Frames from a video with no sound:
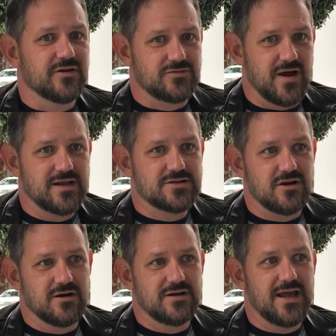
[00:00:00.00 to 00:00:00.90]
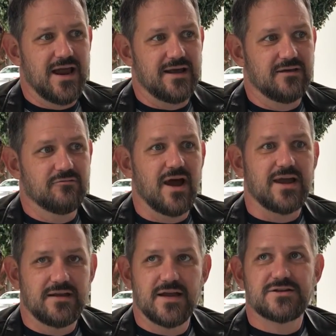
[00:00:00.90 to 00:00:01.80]
First Friday started getting
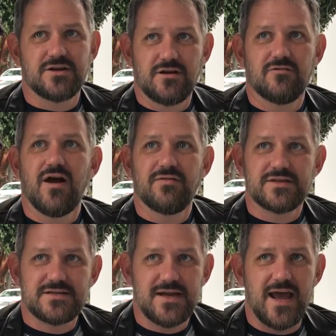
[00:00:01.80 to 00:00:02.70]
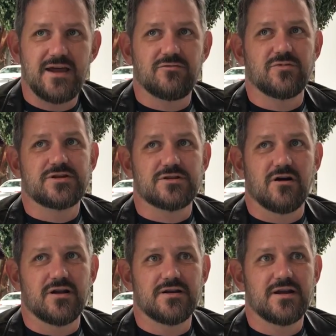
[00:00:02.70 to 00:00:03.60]
recognition around the state. We
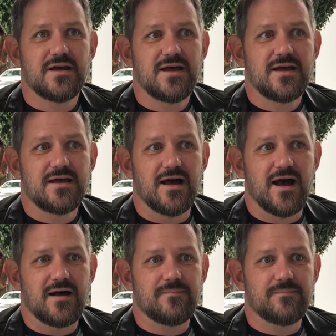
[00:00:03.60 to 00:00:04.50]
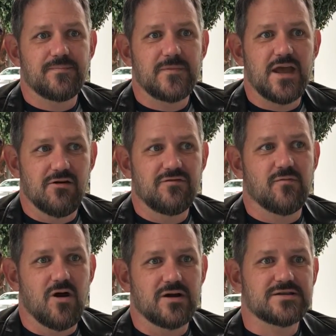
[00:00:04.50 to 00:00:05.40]
started hearing
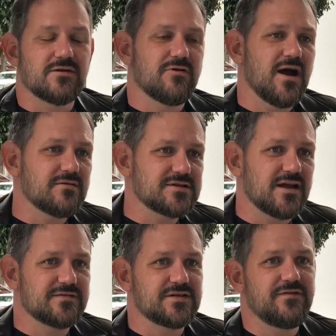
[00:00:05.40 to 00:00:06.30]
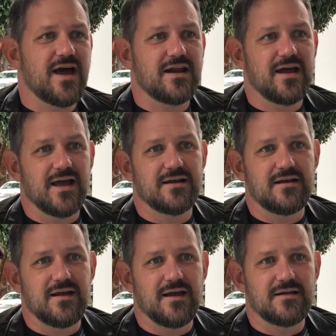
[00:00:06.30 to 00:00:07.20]
from artists that were outside of Savannah
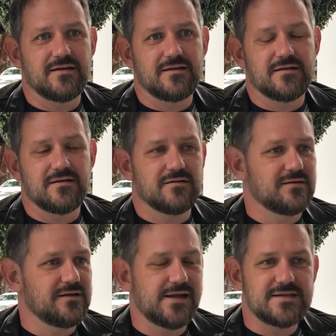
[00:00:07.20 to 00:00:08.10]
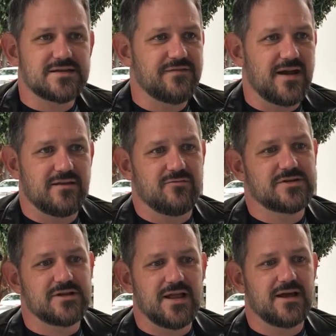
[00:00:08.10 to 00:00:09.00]
and in Savannah that
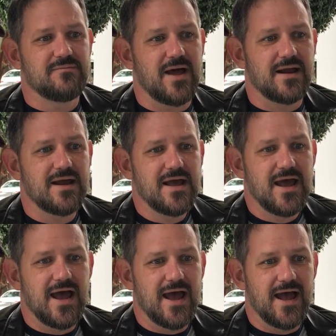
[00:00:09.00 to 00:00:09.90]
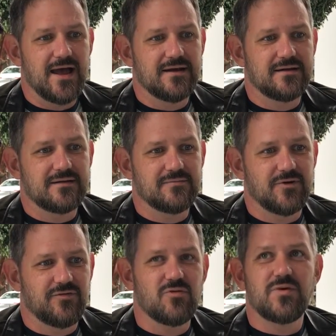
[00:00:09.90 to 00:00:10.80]
we still hadn't met, and
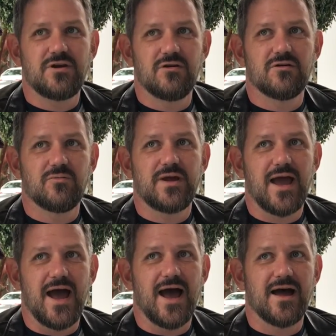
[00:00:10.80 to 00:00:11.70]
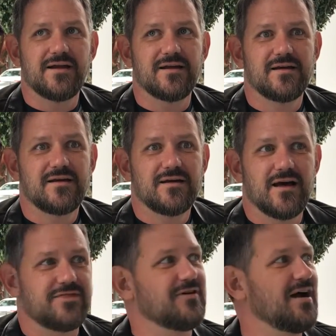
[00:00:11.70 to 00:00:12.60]
before we knew it, we had
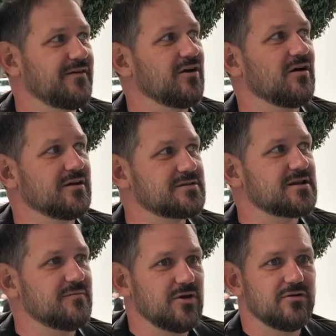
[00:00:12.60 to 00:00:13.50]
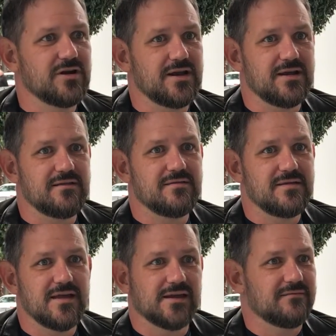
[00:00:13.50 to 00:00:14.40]
a thriving artist community
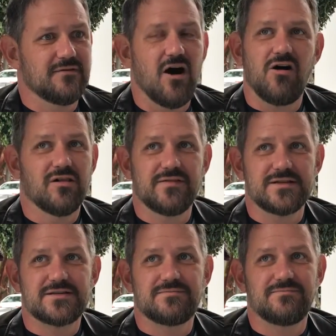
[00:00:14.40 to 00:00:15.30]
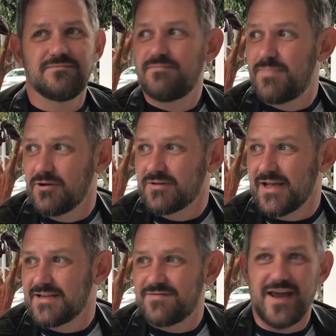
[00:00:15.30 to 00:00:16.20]
in all of these
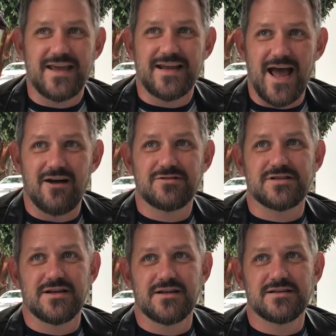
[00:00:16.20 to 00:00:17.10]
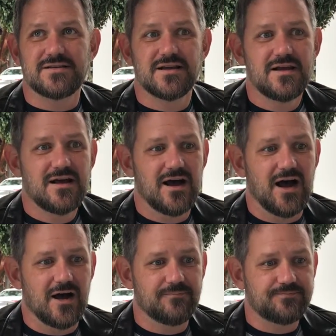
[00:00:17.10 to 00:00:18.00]
buildings, vacant houses,
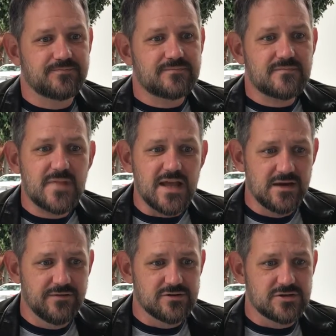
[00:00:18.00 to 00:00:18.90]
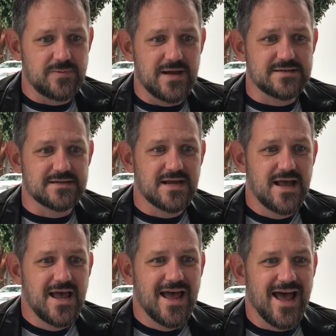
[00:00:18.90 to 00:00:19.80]
individual spaces,
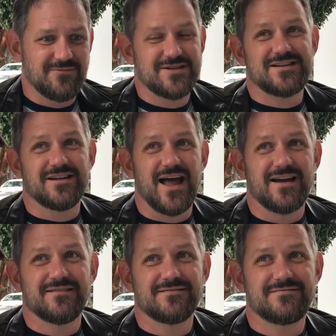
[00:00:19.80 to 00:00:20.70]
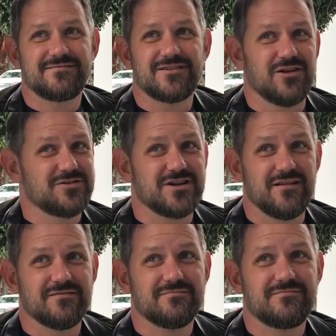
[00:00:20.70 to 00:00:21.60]
and we still hadn't closed
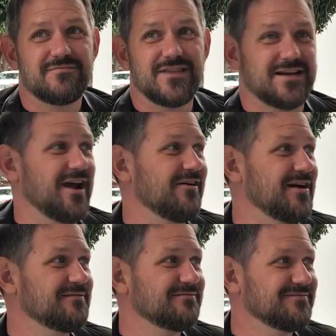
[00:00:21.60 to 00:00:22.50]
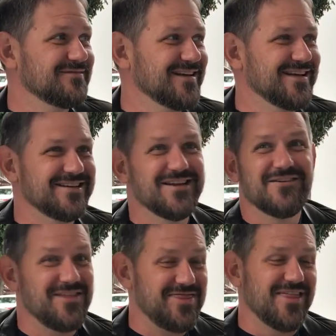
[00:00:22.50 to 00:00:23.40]
on the dairy.
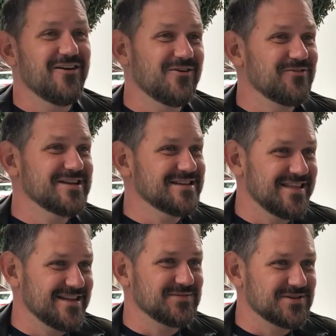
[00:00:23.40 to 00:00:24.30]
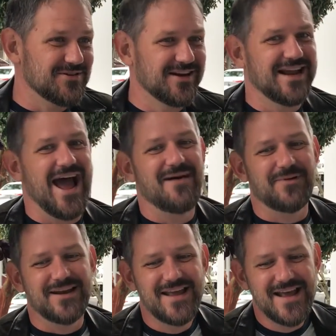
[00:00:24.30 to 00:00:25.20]
The whole reason that this was going to
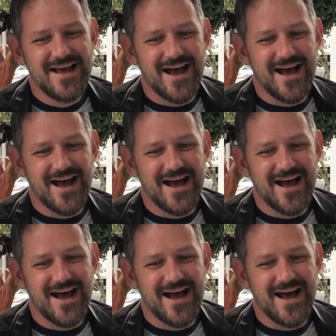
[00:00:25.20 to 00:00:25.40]
happen.